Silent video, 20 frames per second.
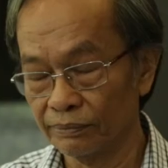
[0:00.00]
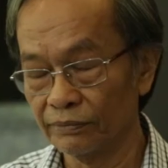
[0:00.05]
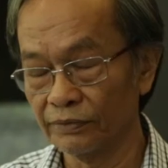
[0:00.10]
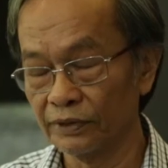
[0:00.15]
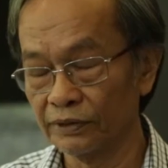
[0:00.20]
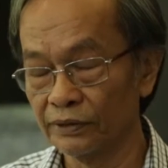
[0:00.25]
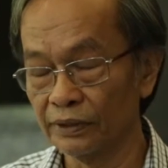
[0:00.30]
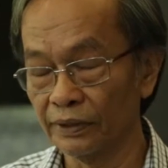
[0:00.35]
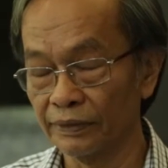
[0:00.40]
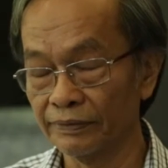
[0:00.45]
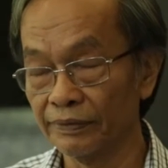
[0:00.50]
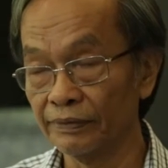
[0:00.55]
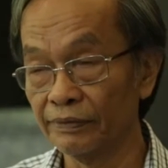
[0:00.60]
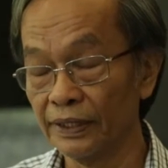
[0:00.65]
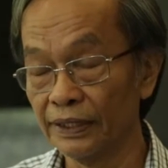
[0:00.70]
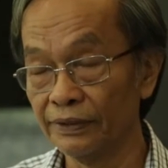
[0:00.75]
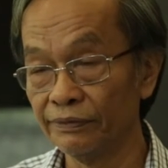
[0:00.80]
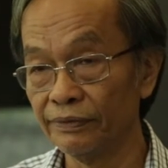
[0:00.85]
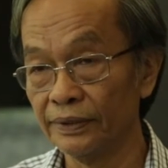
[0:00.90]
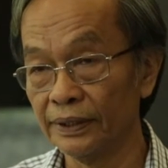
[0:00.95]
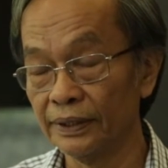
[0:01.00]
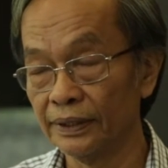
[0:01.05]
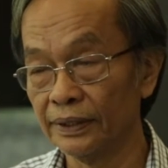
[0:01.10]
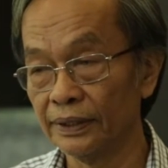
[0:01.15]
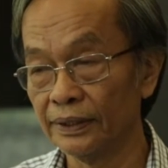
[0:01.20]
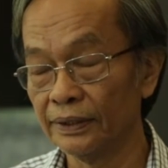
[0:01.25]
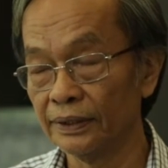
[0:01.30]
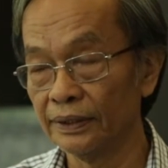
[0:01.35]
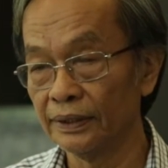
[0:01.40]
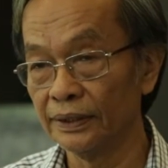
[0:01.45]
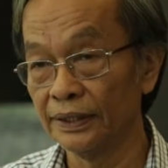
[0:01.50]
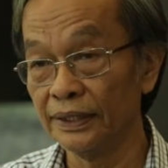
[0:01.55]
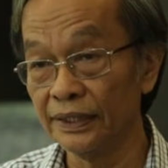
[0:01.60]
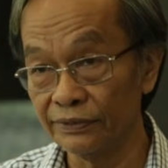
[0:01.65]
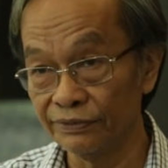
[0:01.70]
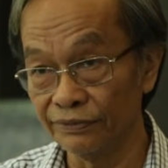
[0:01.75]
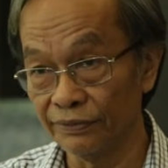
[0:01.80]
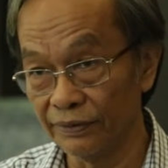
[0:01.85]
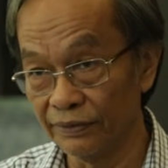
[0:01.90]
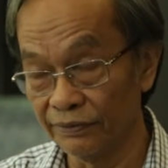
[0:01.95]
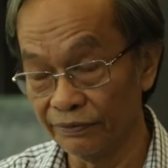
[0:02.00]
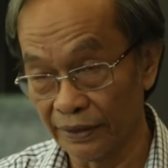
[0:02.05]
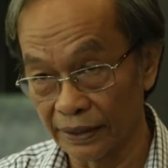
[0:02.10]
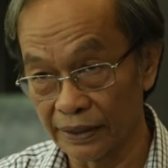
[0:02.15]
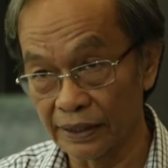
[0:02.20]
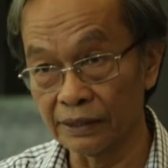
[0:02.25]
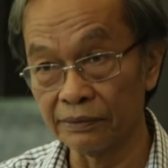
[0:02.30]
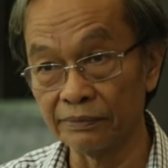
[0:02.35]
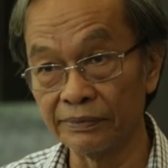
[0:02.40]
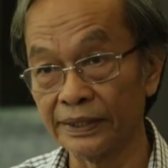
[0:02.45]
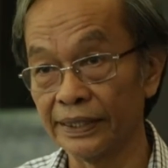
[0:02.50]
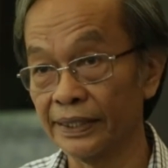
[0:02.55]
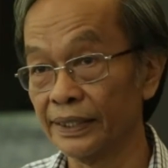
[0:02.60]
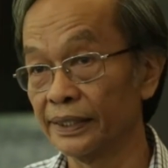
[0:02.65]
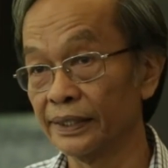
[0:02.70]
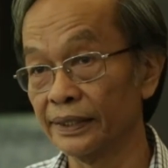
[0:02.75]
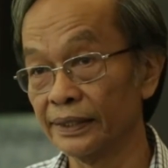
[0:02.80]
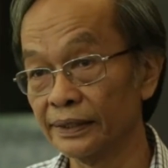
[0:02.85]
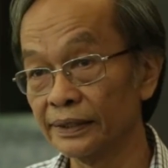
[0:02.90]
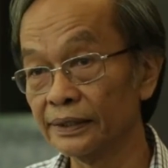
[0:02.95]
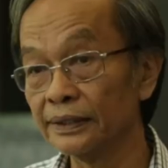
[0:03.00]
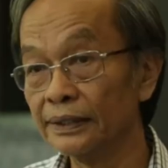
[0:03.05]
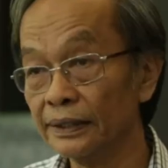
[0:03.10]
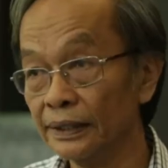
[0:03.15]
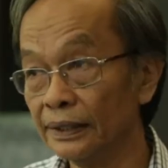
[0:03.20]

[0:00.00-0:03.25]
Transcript: Most of them live in these vulnerable areas.